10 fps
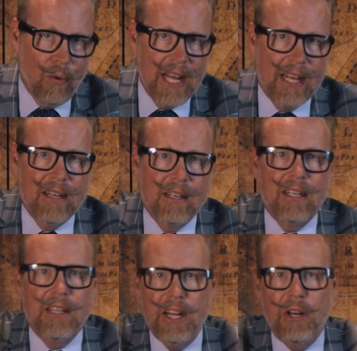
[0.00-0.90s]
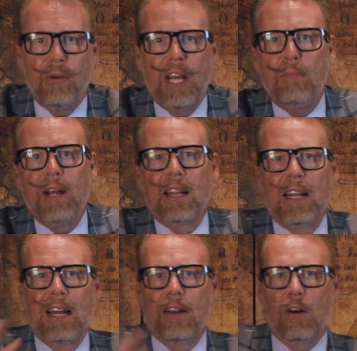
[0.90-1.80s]
we can continue keeping
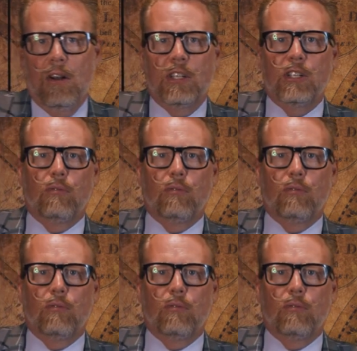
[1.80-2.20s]
that knowledge